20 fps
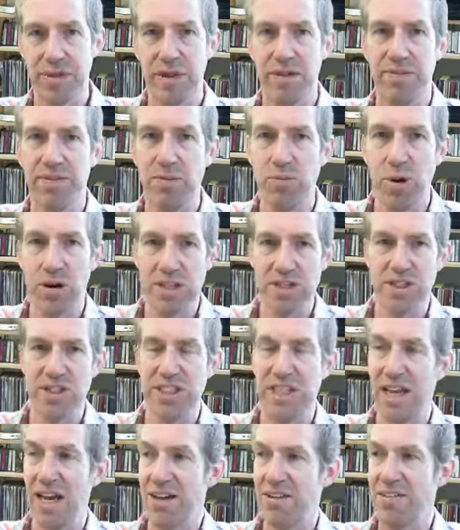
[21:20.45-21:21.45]
if you watch
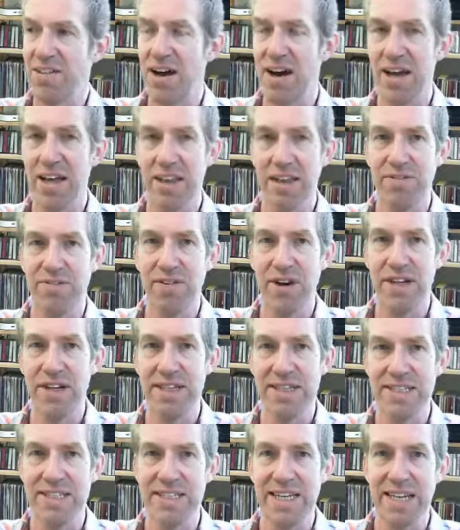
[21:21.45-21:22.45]
CSI, they're
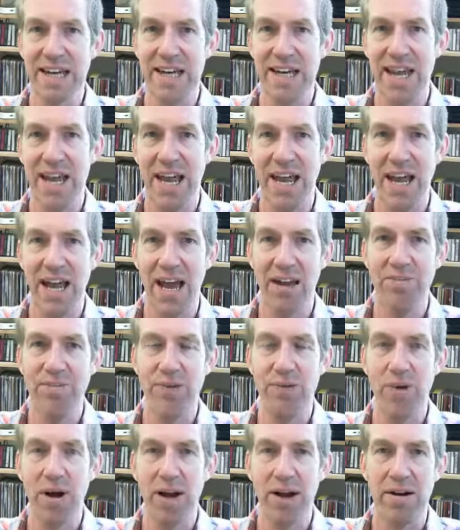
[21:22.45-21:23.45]
finding DNA
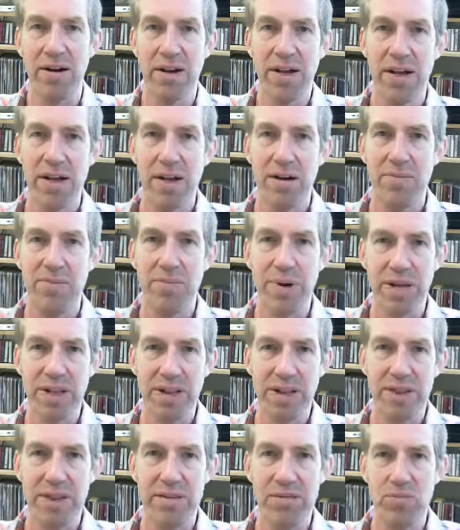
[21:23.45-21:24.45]
everywhere. But
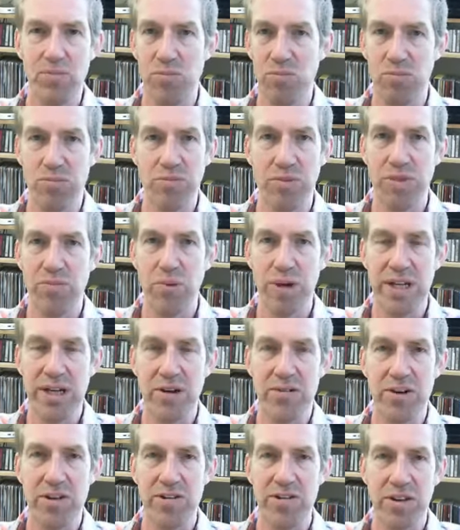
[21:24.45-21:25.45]
we
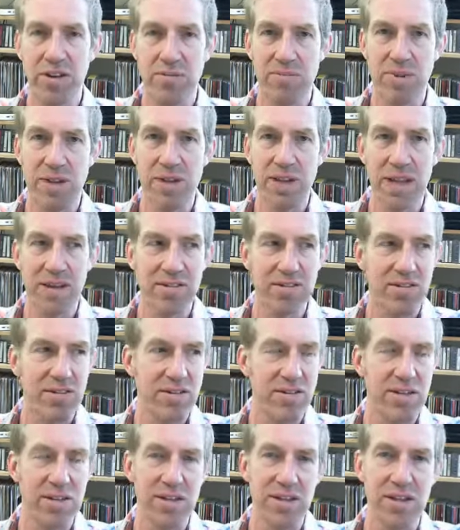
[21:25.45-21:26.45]
don't assume that there's
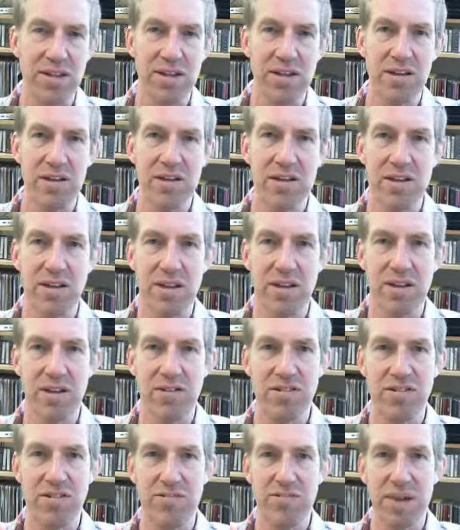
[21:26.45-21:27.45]
the
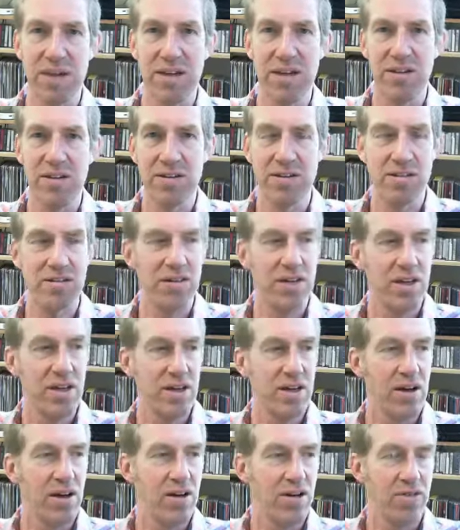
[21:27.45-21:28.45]
smears
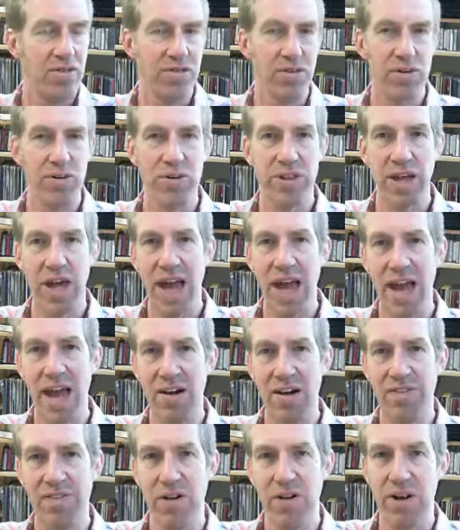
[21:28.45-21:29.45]
of, or the
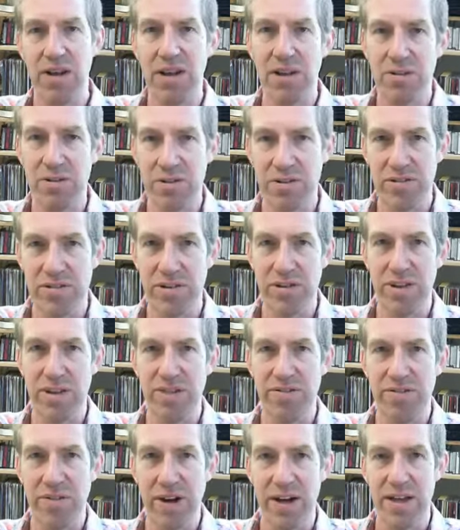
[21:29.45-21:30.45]
hair follicles that
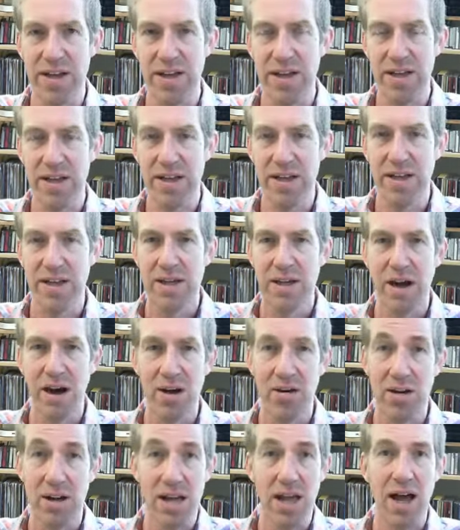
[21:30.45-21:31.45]
they're finding
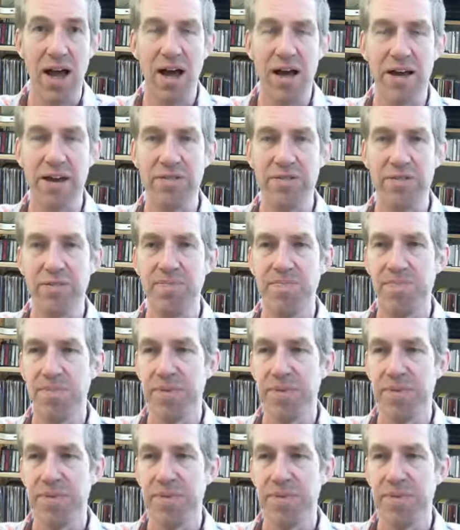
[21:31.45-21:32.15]
are alive.